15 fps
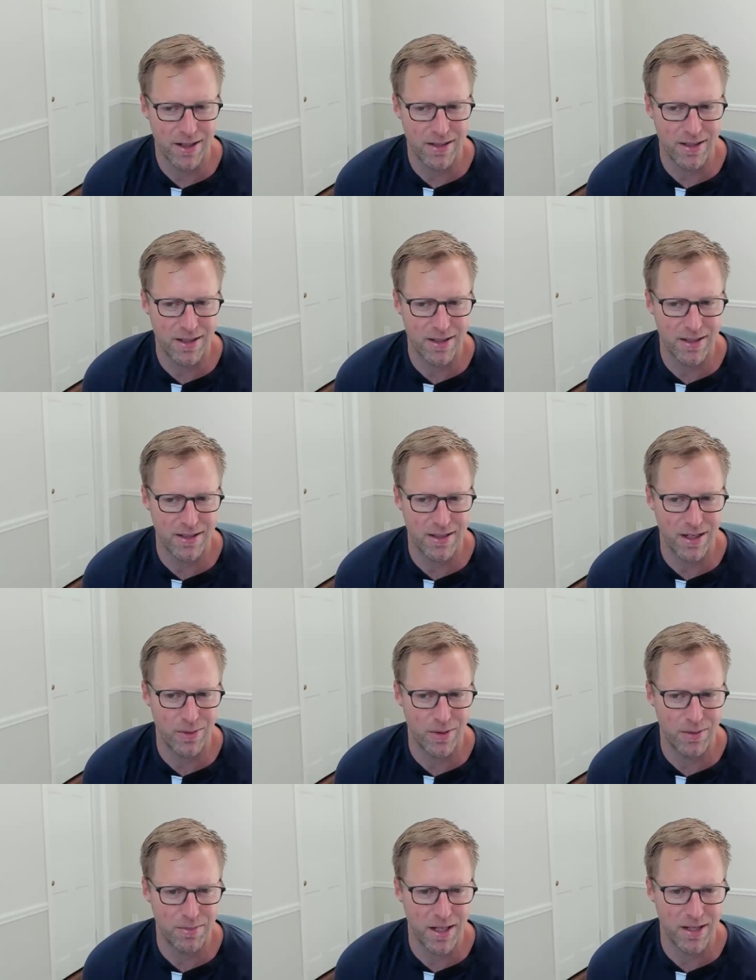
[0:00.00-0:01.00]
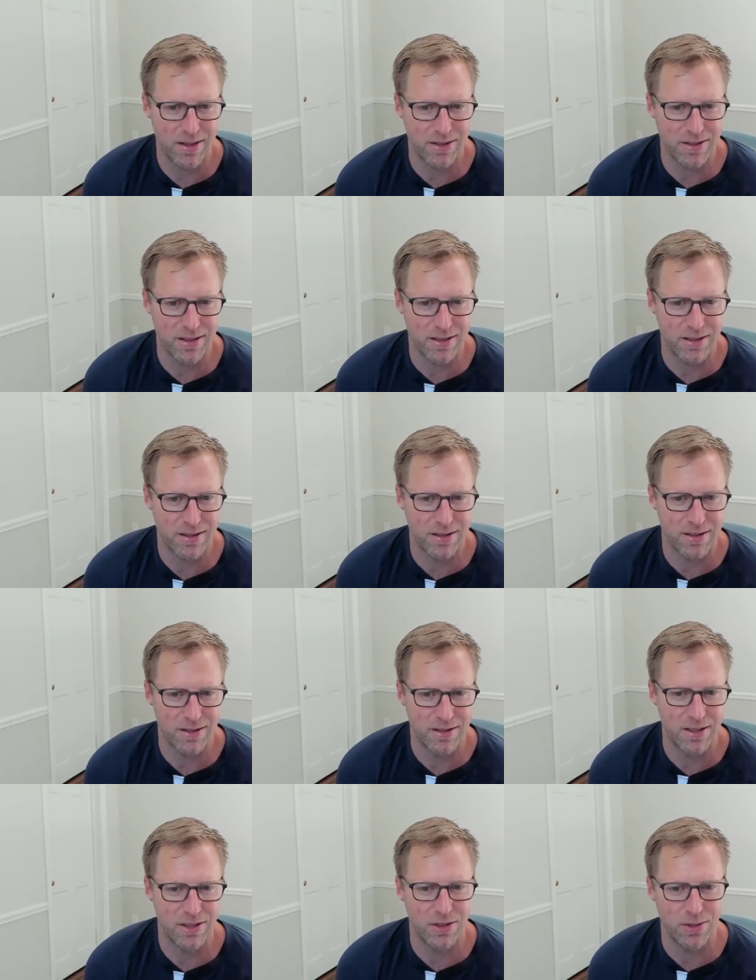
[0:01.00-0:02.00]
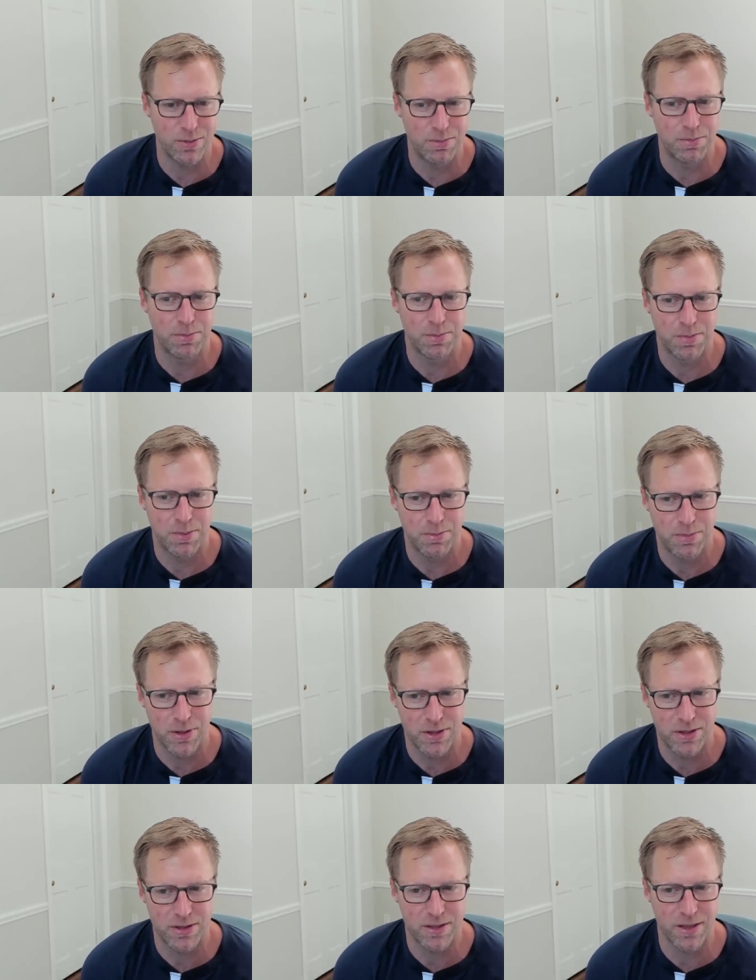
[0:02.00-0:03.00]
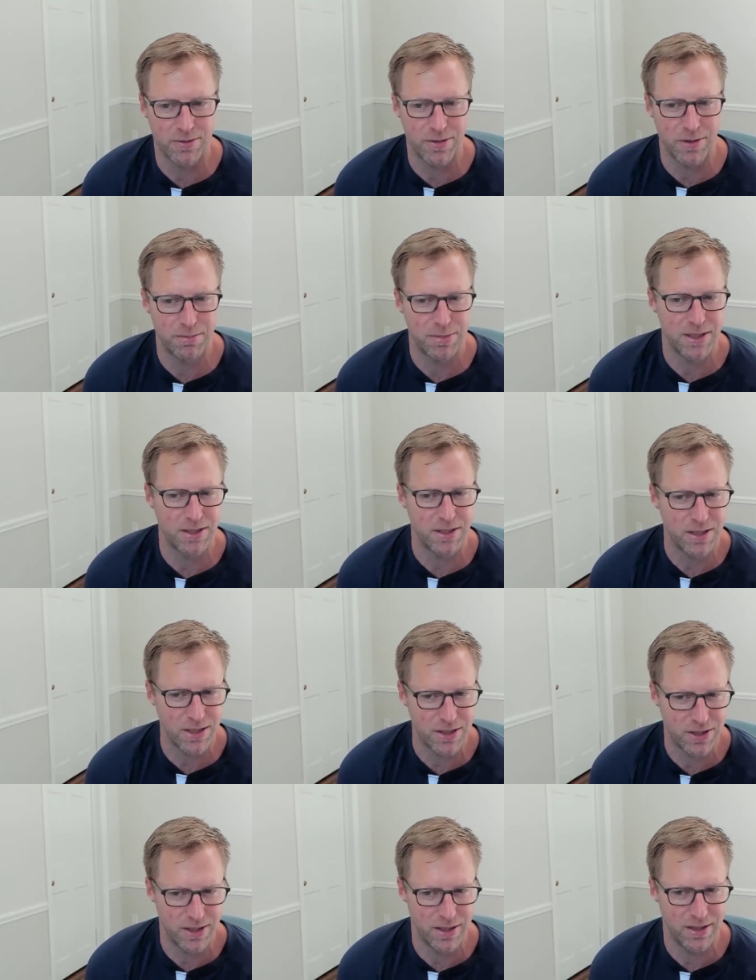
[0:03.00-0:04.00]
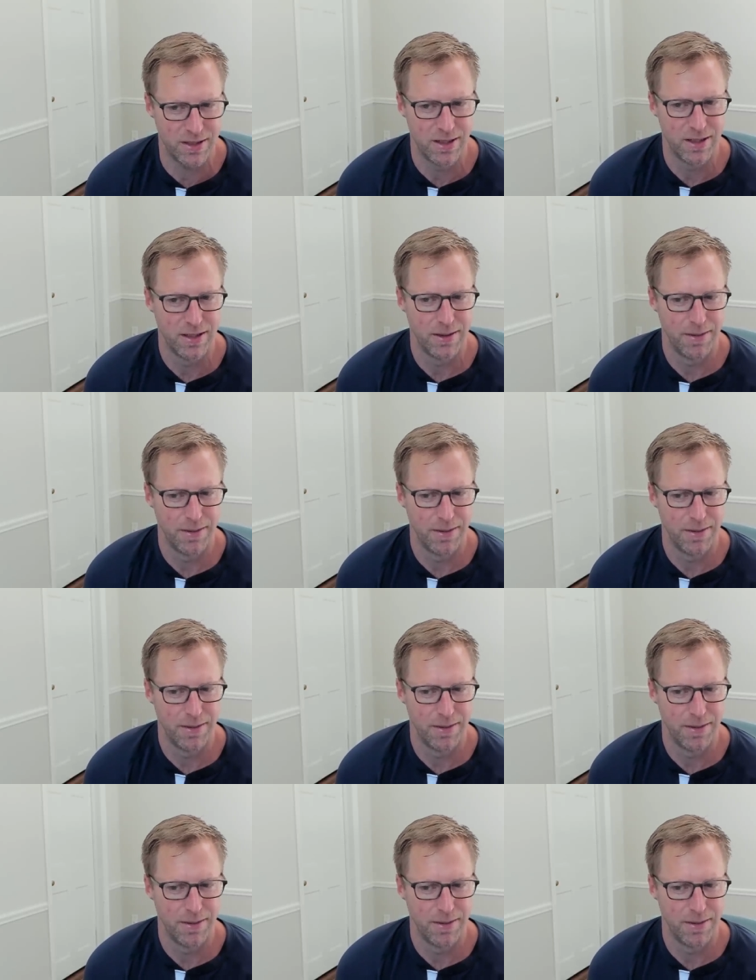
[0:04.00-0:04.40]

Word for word: at the end of the day what matters is did you put yourself in a position